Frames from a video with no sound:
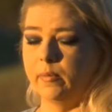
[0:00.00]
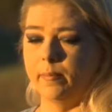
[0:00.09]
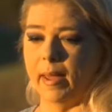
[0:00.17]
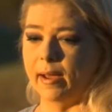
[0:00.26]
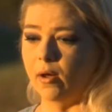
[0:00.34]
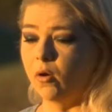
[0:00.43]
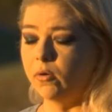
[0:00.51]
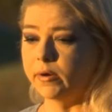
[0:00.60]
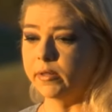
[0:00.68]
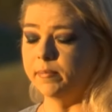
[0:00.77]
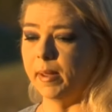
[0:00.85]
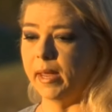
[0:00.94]
went back
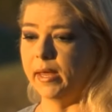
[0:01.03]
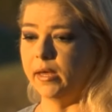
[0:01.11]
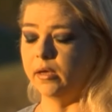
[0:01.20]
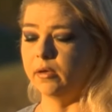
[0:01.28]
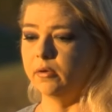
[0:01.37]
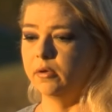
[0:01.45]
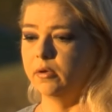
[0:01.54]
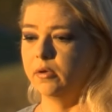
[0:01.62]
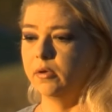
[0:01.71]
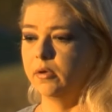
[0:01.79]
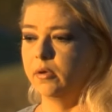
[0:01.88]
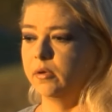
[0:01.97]
onto the bank,
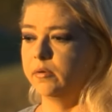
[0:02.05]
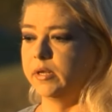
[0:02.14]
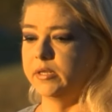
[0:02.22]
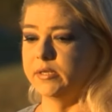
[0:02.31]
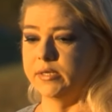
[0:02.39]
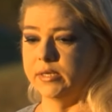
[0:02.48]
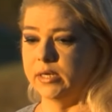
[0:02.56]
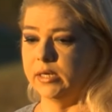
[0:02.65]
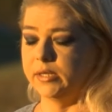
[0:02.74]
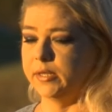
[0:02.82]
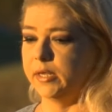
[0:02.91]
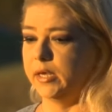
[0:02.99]
didn't see
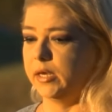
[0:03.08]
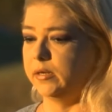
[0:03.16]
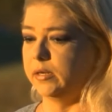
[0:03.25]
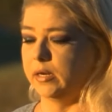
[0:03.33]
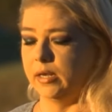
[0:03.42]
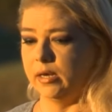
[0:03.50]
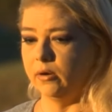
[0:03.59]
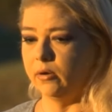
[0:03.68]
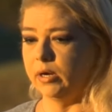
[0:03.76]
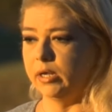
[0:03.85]
anything, didn't hear